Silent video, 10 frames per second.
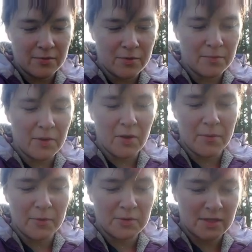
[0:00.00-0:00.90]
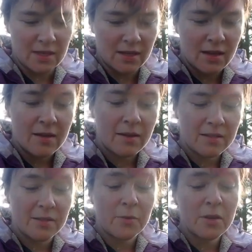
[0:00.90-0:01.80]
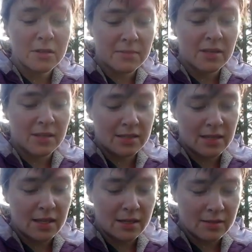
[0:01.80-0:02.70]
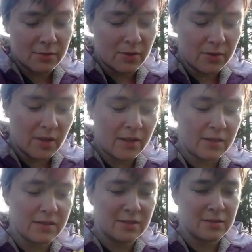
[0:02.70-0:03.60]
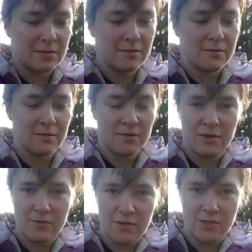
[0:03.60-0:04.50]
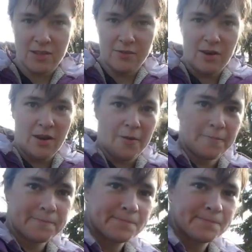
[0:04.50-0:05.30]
the root ball mostly, because I want it to be in the sandy soil, not this whatever it's in right now.